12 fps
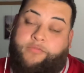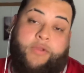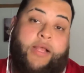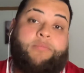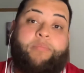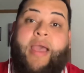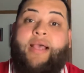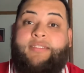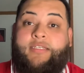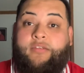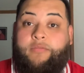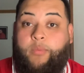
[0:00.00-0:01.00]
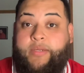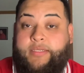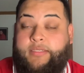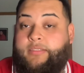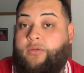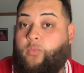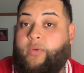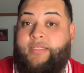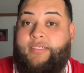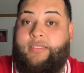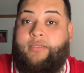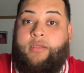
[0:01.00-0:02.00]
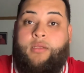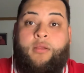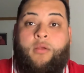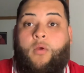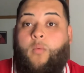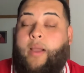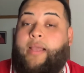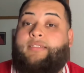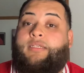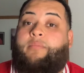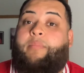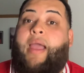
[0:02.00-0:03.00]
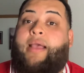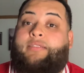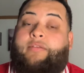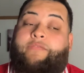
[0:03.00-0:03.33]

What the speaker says: For that past is the reason why it's in the past.